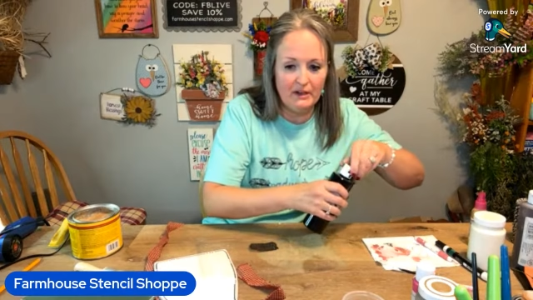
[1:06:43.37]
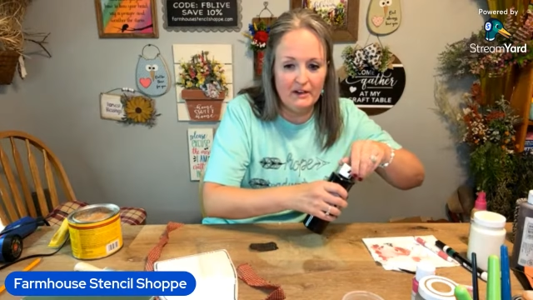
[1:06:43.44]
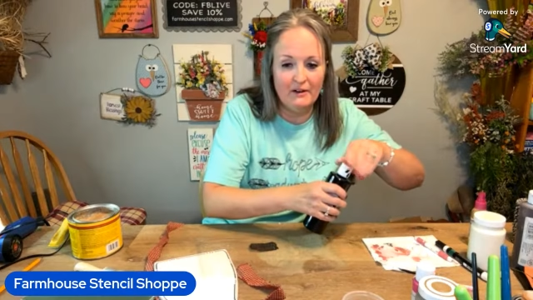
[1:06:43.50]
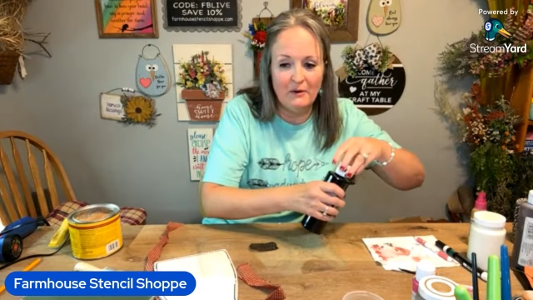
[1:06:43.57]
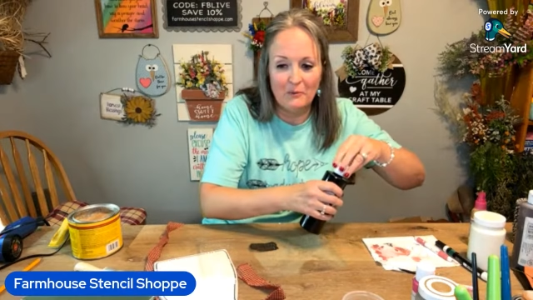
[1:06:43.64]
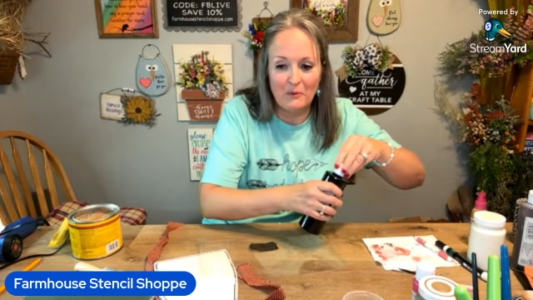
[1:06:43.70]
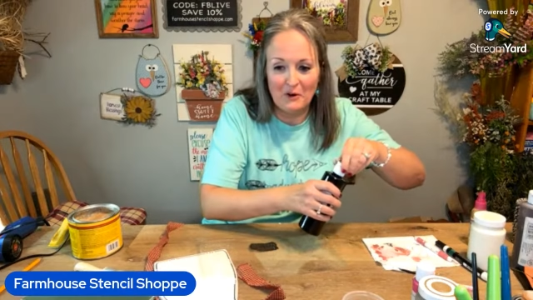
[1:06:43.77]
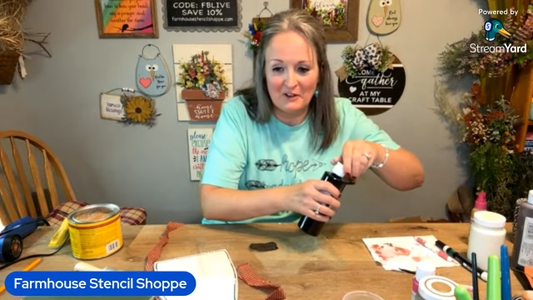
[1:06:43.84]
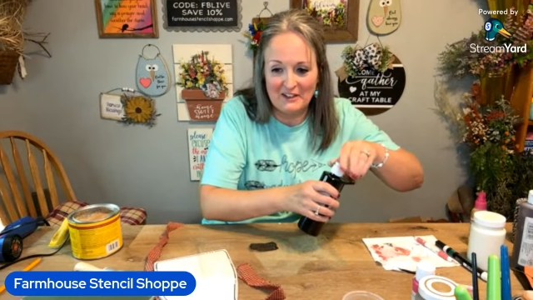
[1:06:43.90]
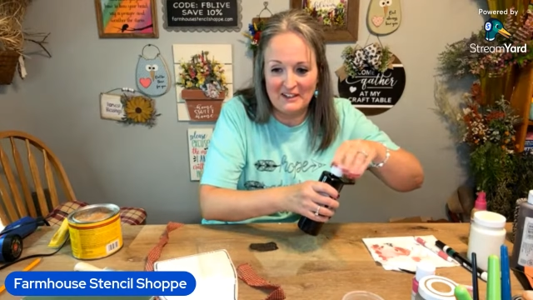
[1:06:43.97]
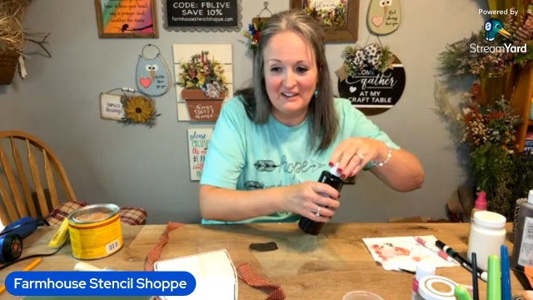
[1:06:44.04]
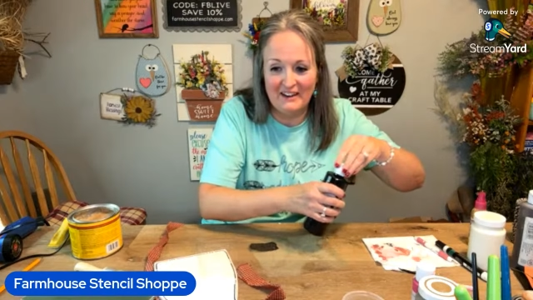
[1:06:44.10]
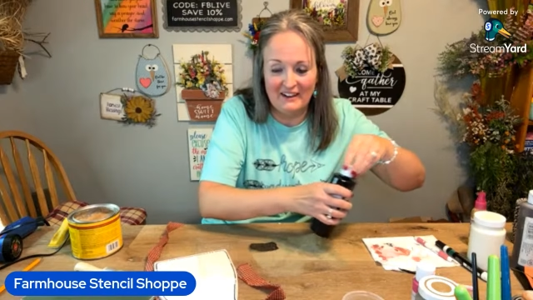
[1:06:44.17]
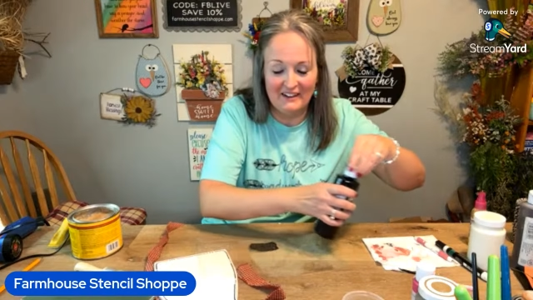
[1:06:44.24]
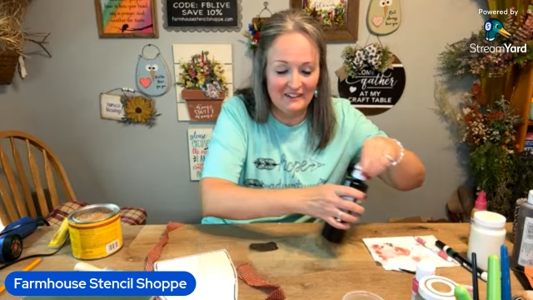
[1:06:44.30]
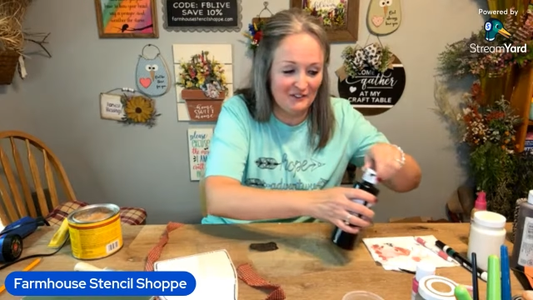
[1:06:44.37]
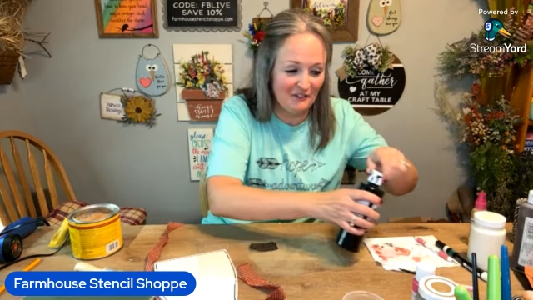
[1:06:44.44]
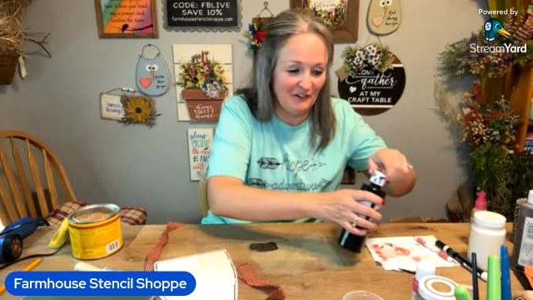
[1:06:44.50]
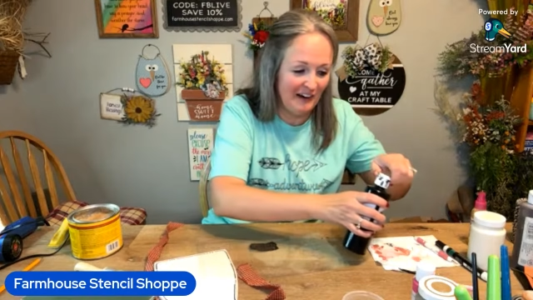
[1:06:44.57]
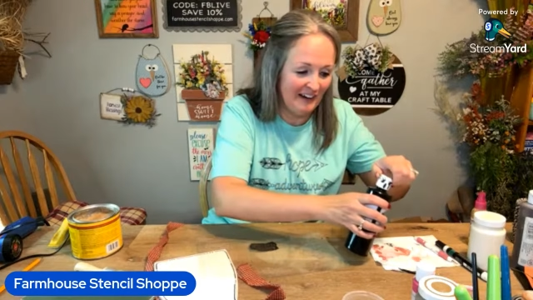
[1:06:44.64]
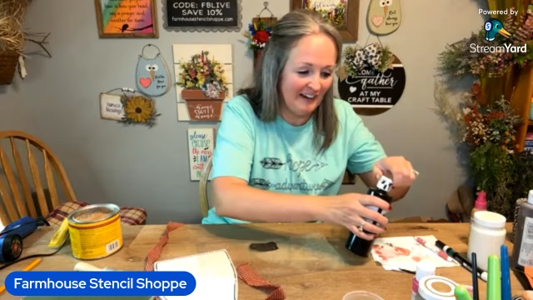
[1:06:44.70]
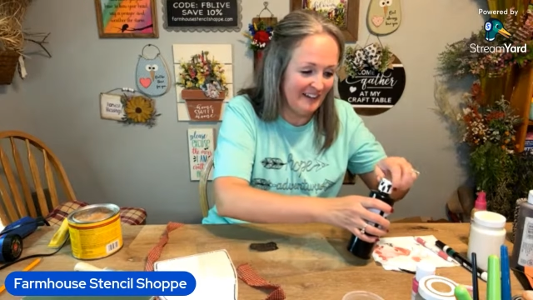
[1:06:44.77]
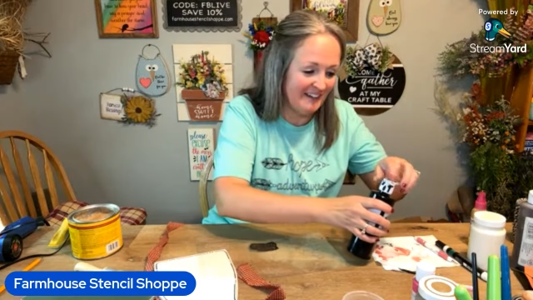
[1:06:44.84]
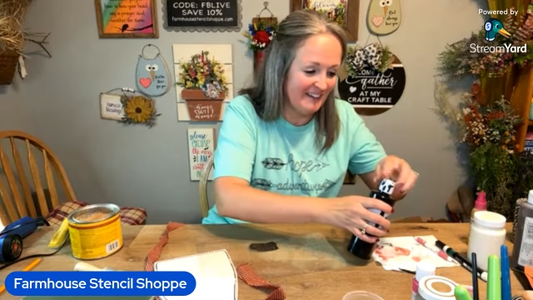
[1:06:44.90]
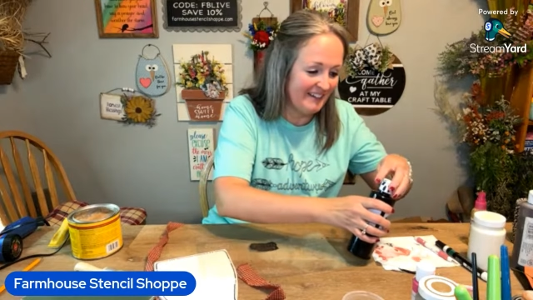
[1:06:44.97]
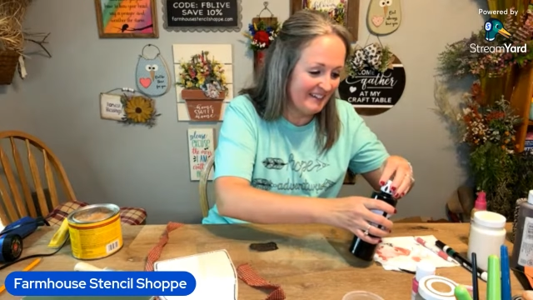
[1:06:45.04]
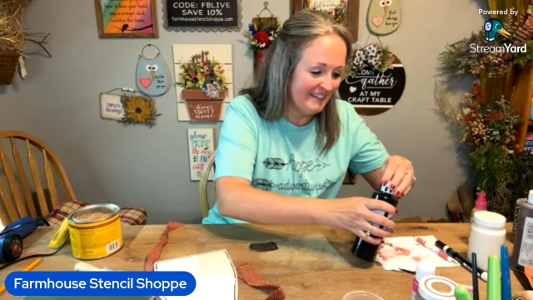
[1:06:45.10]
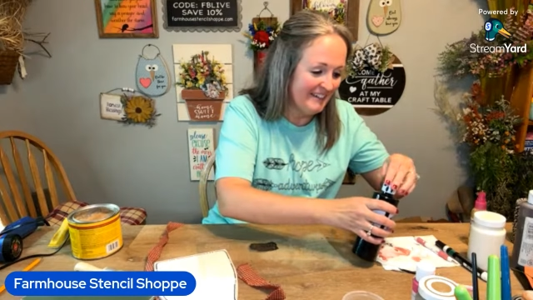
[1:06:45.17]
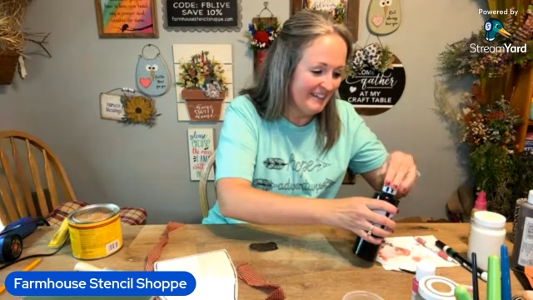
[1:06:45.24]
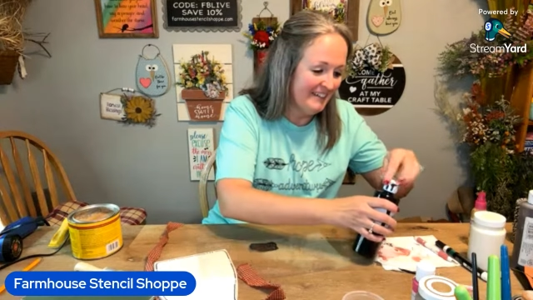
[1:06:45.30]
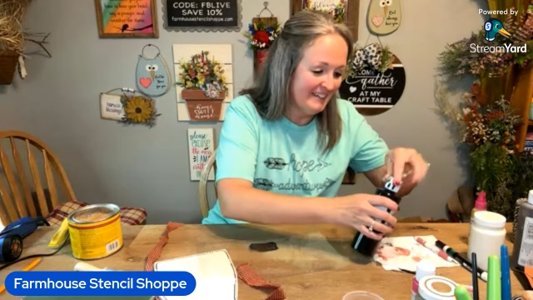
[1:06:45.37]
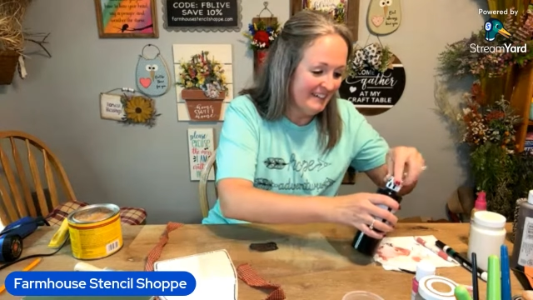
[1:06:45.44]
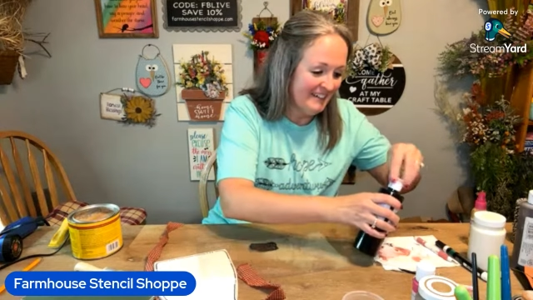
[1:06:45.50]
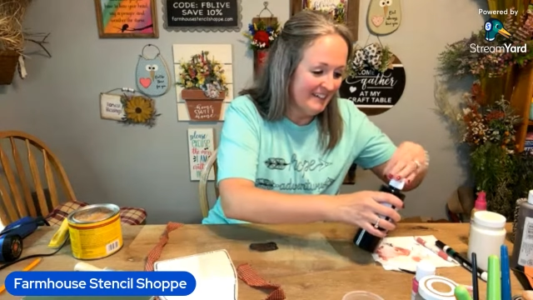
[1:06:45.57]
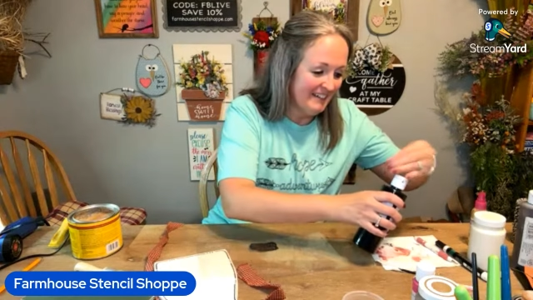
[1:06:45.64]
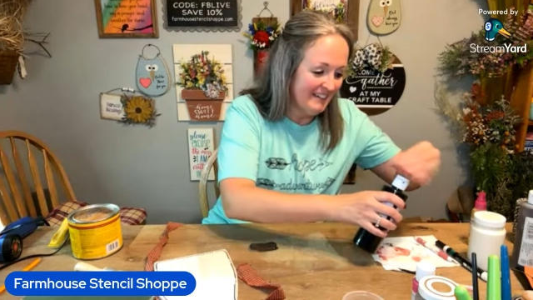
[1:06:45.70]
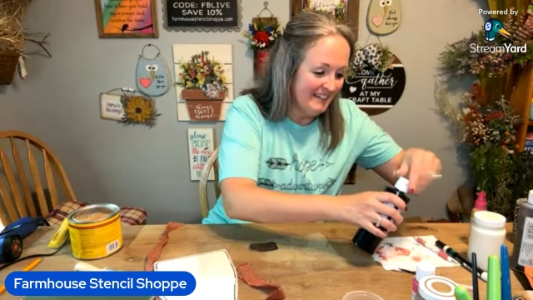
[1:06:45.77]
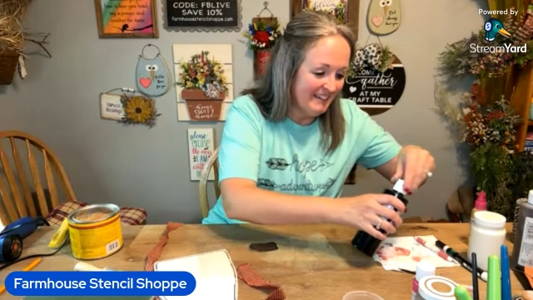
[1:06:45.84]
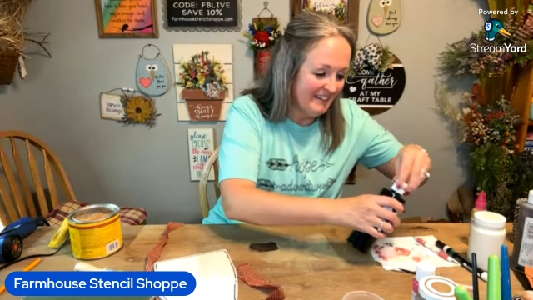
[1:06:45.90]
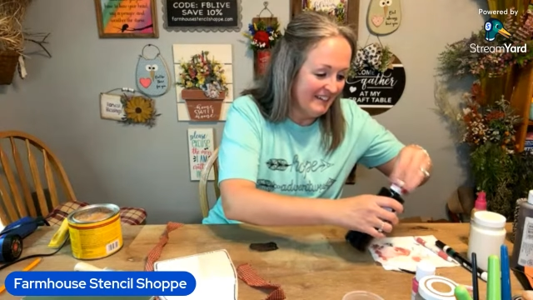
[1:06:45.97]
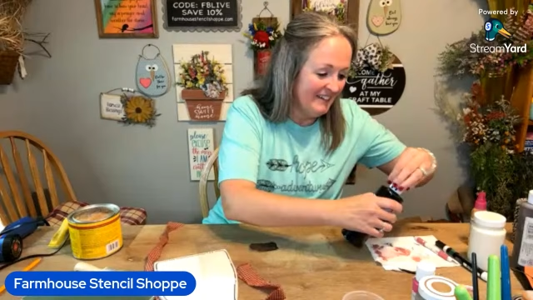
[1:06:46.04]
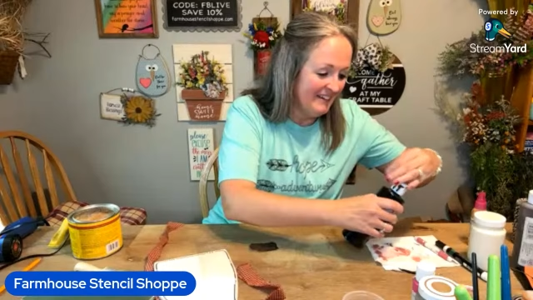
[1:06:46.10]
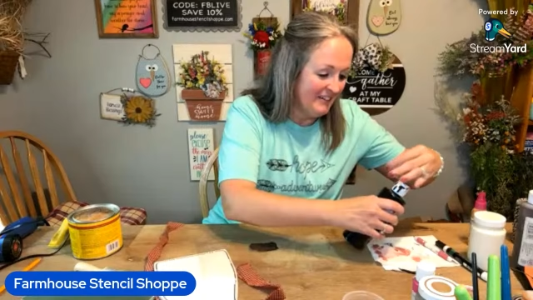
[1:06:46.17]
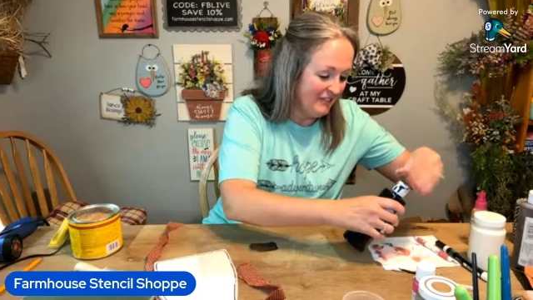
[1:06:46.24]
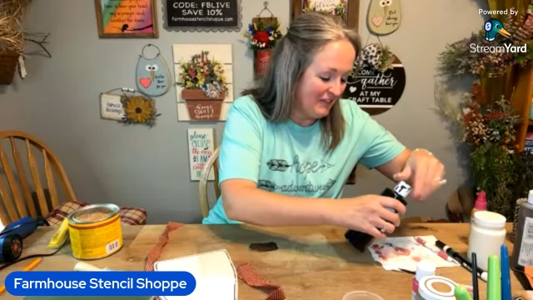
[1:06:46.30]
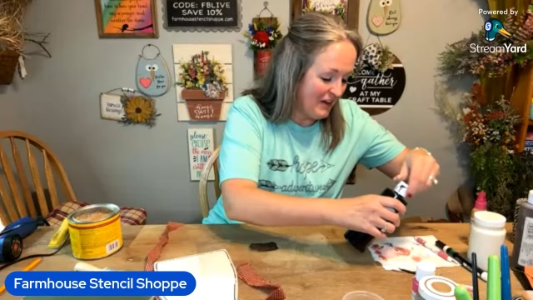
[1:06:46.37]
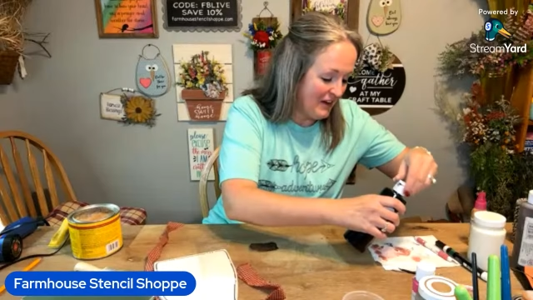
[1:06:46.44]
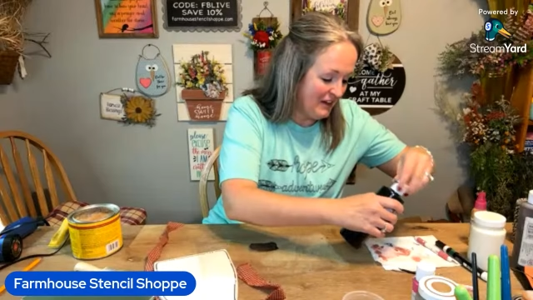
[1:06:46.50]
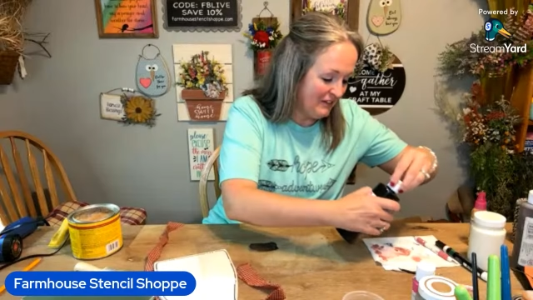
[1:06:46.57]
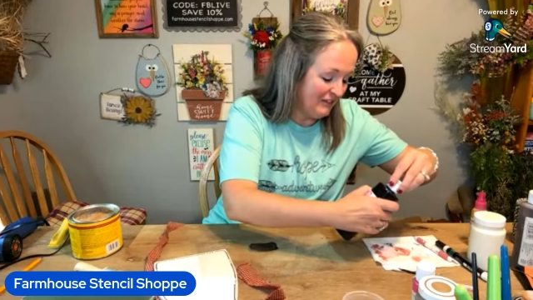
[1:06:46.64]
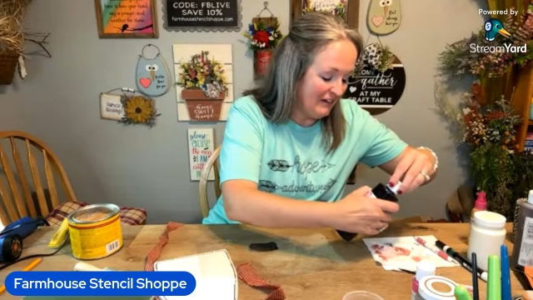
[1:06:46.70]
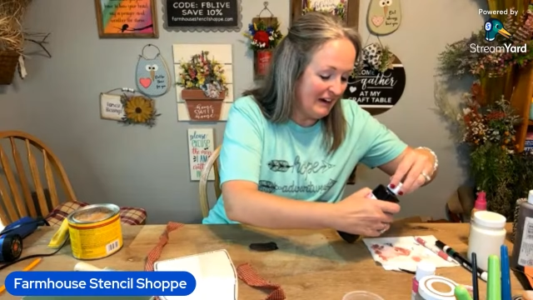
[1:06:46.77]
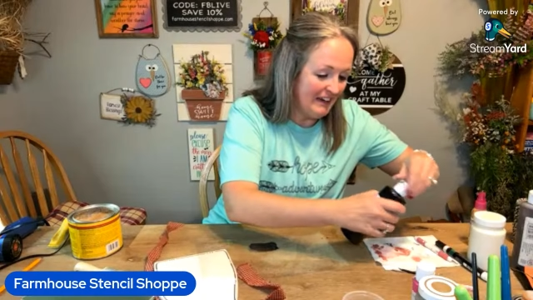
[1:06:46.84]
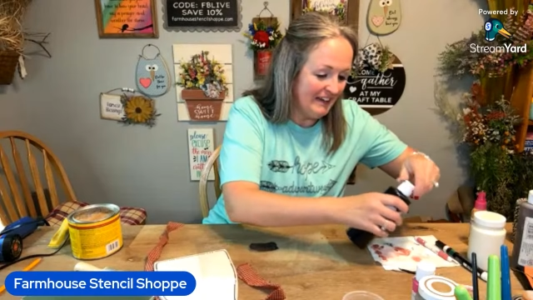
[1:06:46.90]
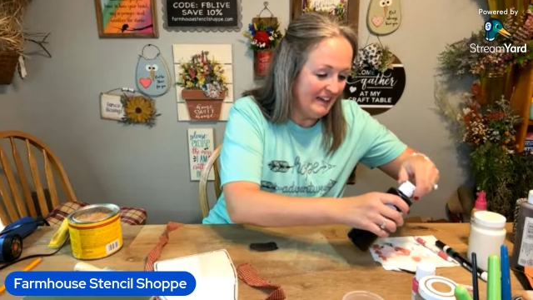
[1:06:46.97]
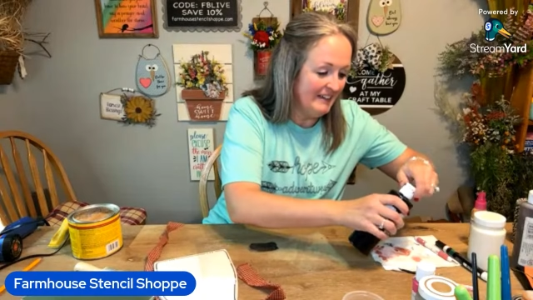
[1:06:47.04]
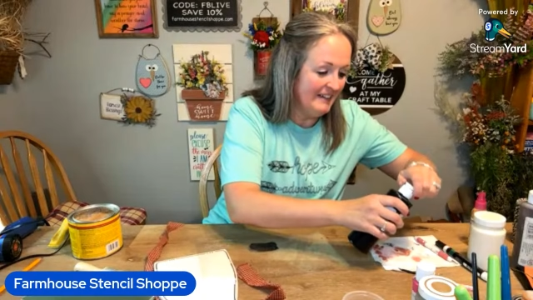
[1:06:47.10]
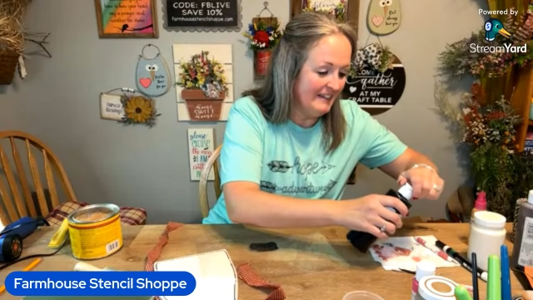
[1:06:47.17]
wonky handwriting. Fun, right?